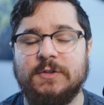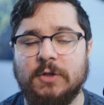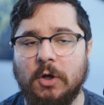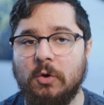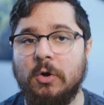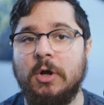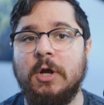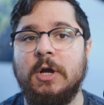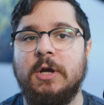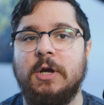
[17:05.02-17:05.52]

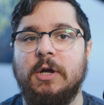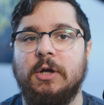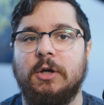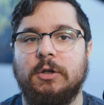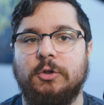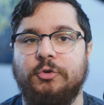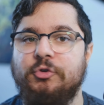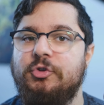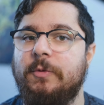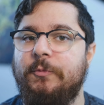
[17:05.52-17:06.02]
So
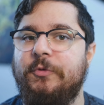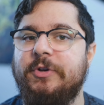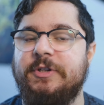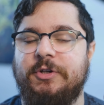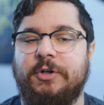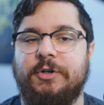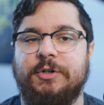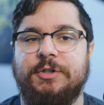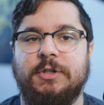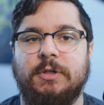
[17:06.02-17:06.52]
do some
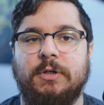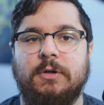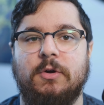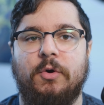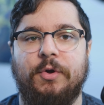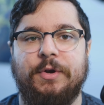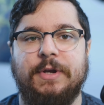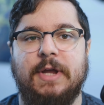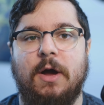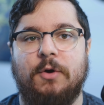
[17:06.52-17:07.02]
researching
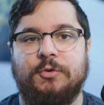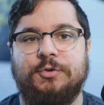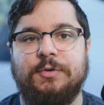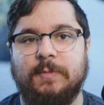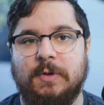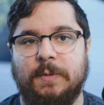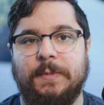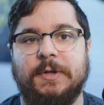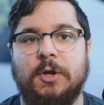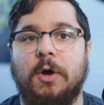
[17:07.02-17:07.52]
on how to
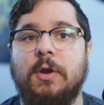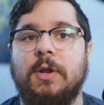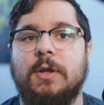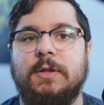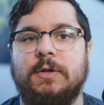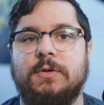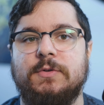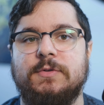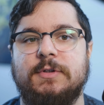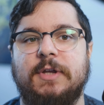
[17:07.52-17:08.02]
implement all of
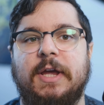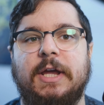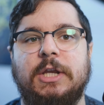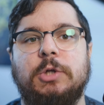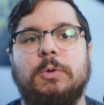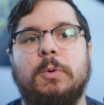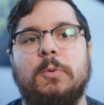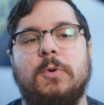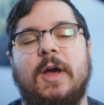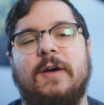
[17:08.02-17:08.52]
those and
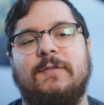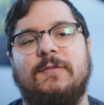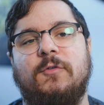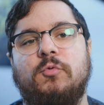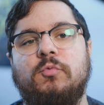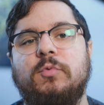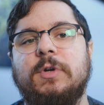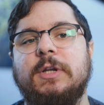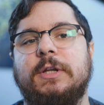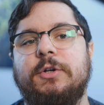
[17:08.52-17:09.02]
you have a
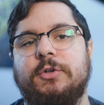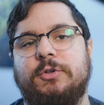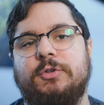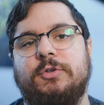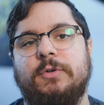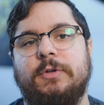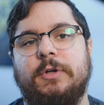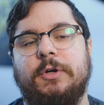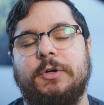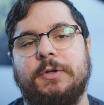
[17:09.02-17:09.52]
really good
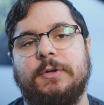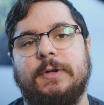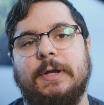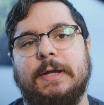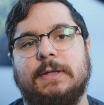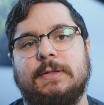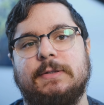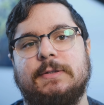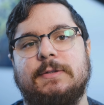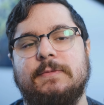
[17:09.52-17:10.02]
shooter in your
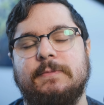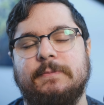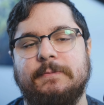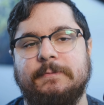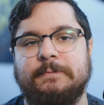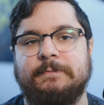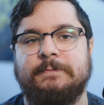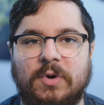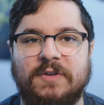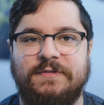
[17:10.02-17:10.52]
hands.
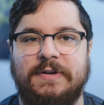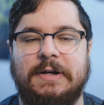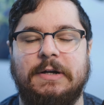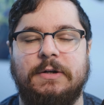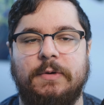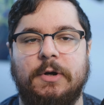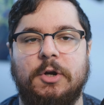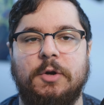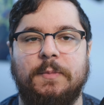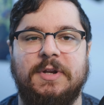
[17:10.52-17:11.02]
One
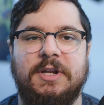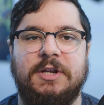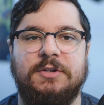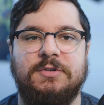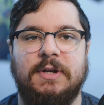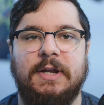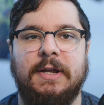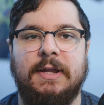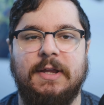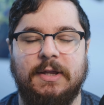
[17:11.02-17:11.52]
final
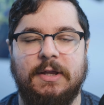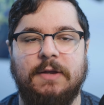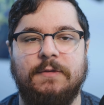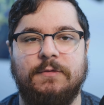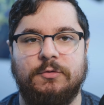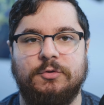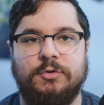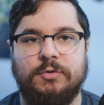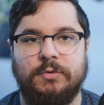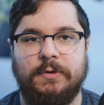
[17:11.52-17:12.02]
recommendation I can
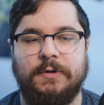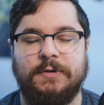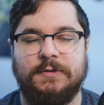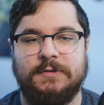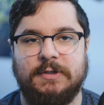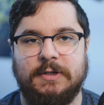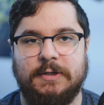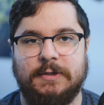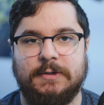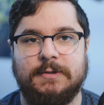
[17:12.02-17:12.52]
give on
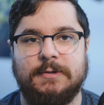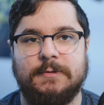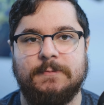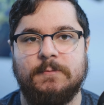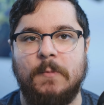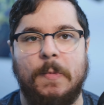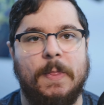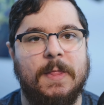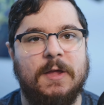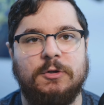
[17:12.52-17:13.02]
shooters is
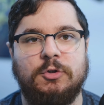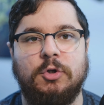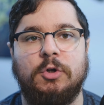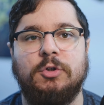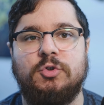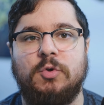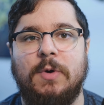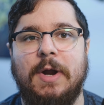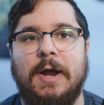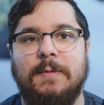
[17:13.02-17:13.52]

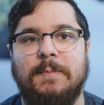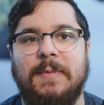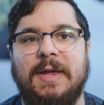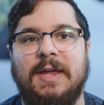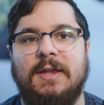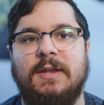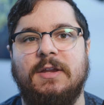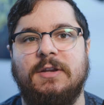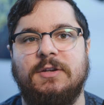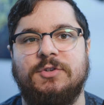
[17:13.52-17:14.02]
don't try
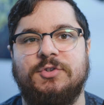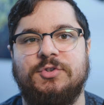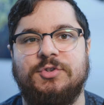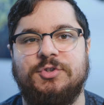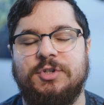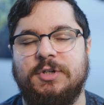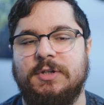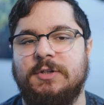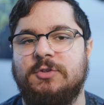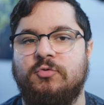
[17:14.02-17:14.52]
making
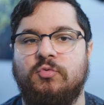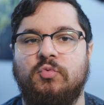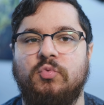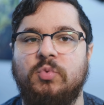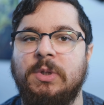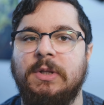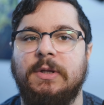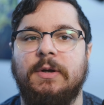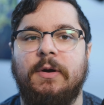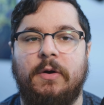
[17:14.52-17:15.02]
cheats
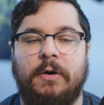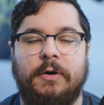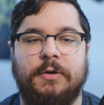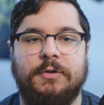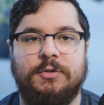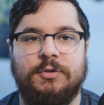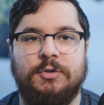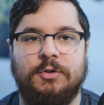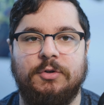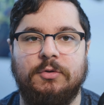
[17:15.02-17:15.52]
really
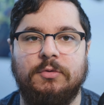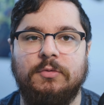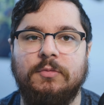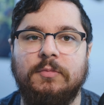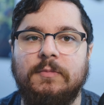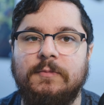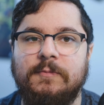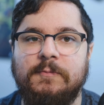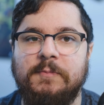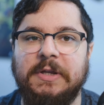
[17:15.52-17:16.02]
hard
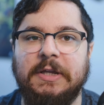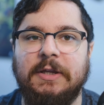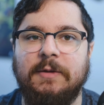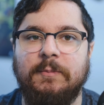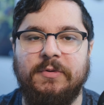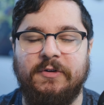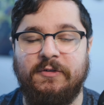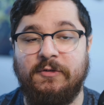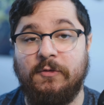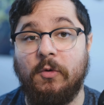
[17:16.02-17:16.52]
to be
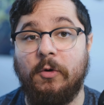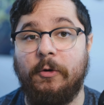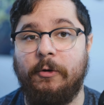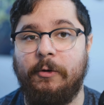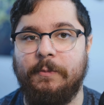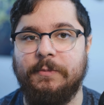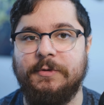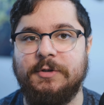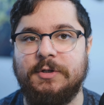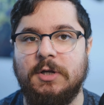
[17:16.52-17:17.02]

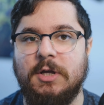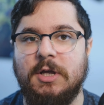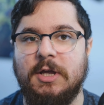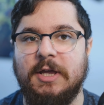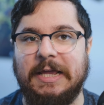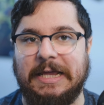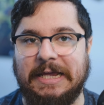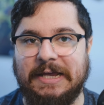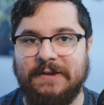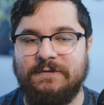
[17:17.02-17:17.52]
performed.
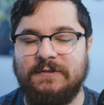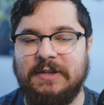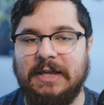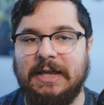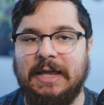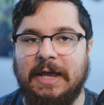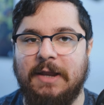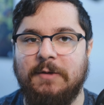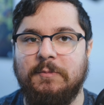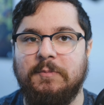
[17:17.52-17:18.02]
If they
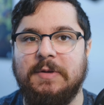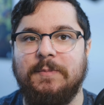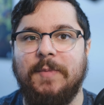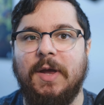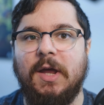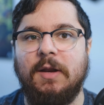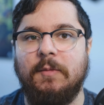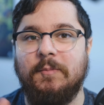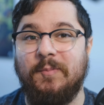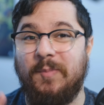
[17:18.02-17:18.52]
can't be
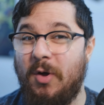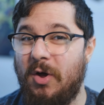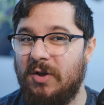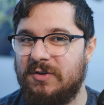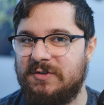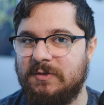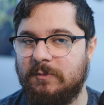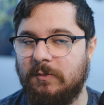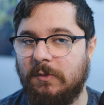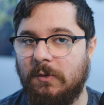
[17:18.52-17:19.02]
made
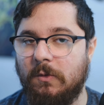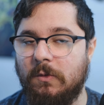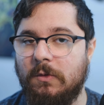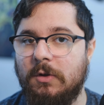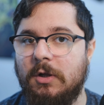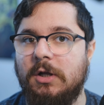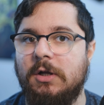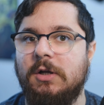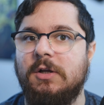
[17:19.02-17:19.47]
impossible,